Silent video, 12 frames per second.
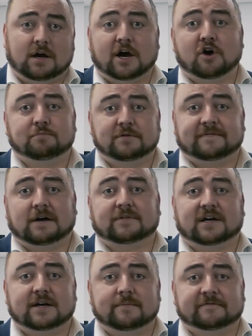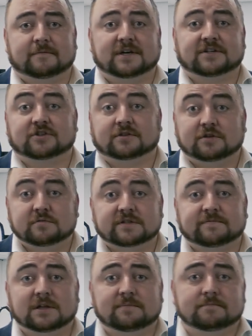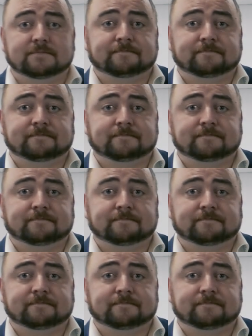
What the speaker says: I hope you found that information useful.